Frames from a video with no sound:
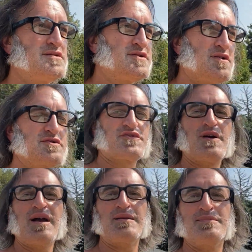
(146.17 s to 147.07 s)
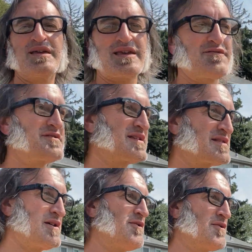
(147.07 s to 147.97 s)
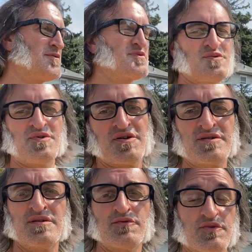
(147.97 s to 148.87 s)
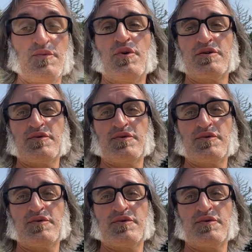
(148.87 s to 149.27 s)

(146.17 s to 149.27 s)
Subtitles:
don't try and make everything lower reward